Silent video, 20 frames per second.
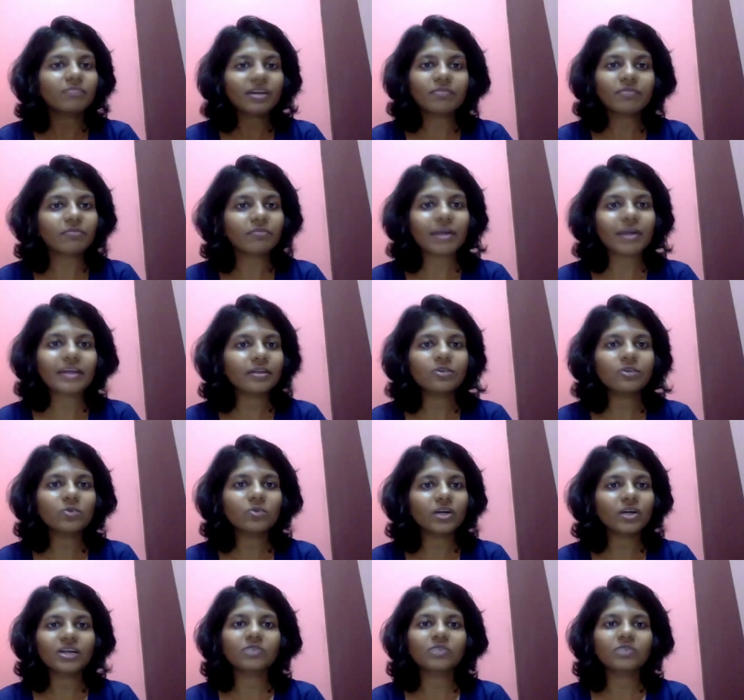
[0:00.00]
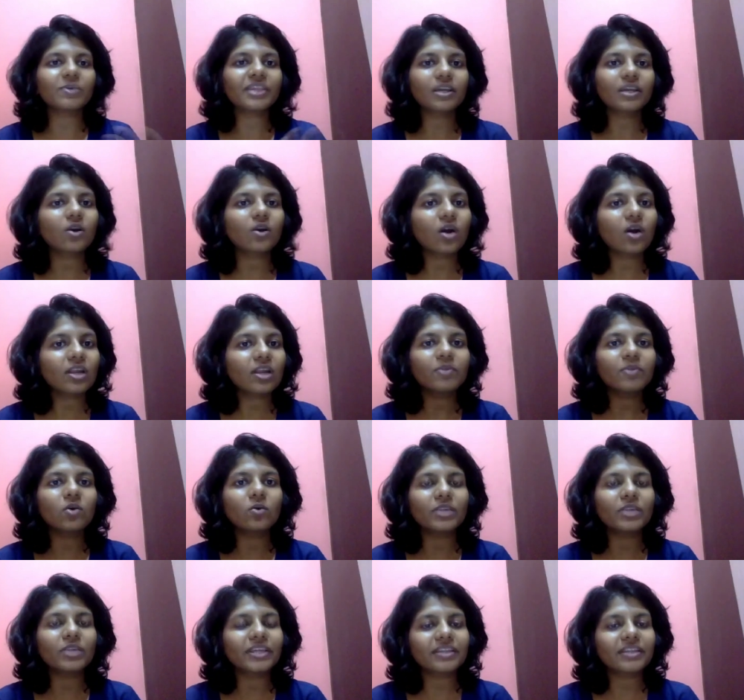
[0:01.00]
migrant workers when they call up the
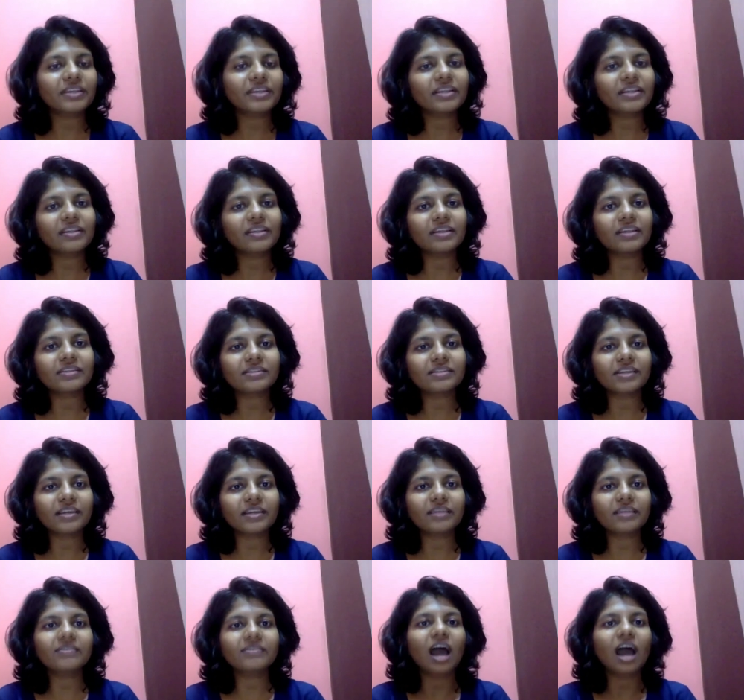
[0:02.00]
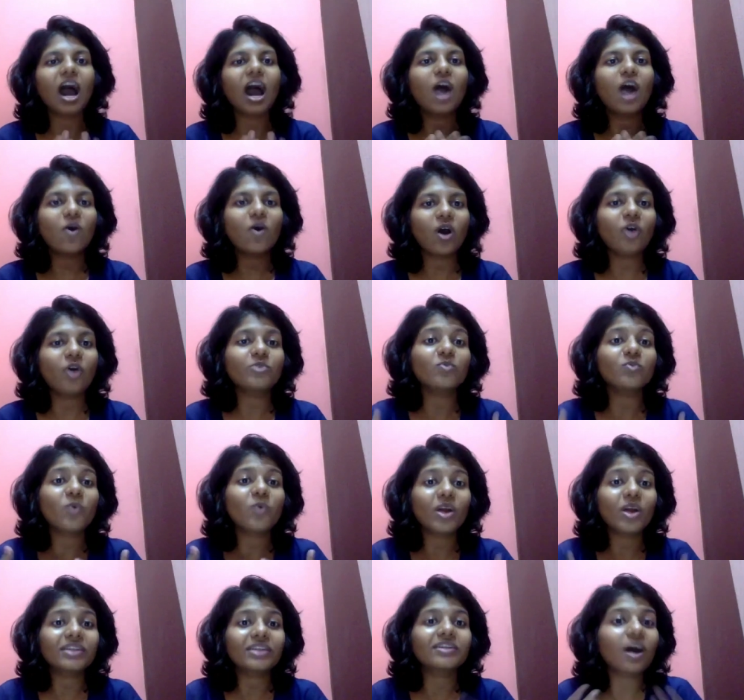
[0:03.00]
only thing that they say is how on
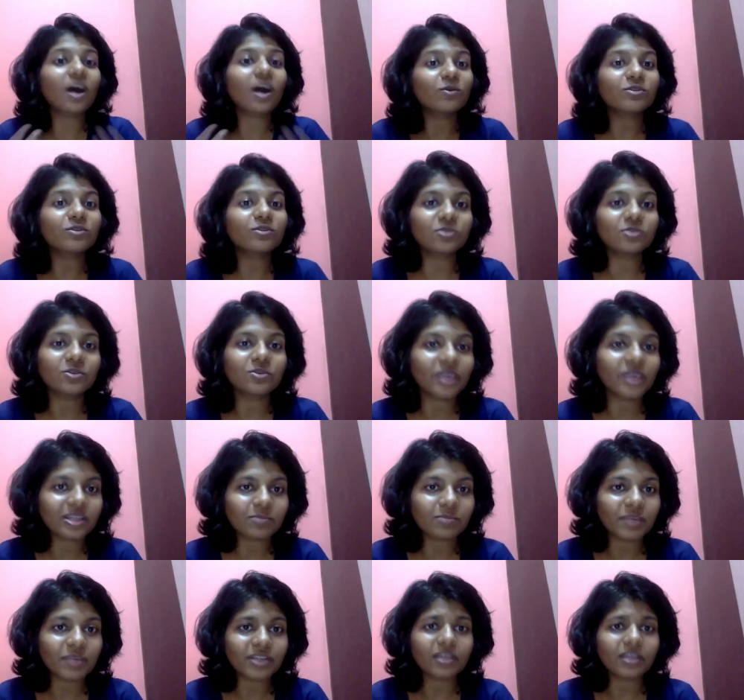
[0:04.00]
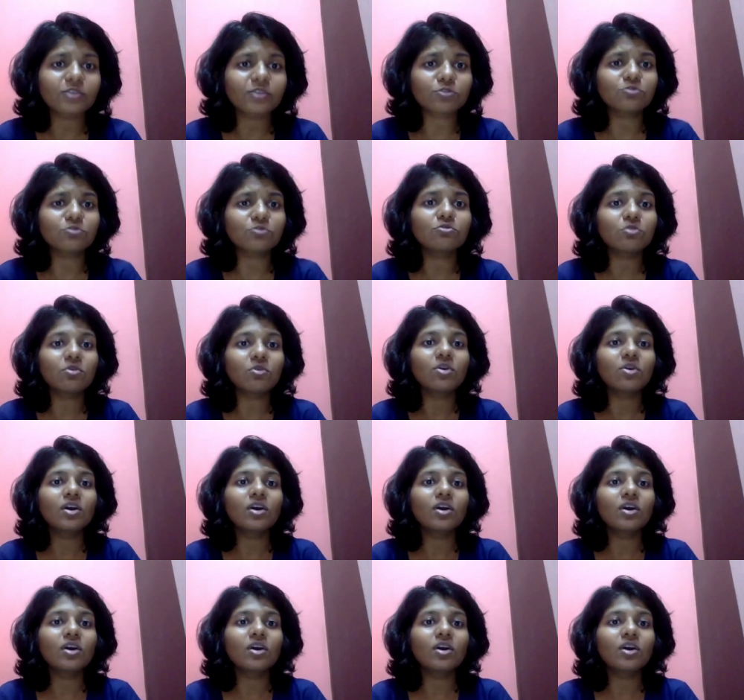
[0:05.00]
what grounds do you expect us to know